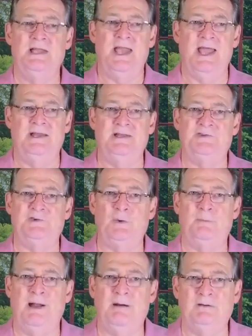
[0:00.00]
And it's so
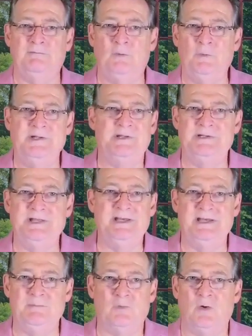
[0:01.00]
powerful, we didn't need
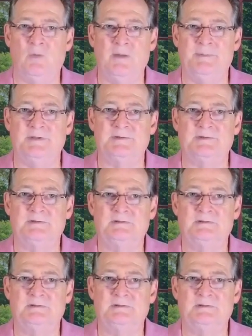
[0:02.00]
any more weapons.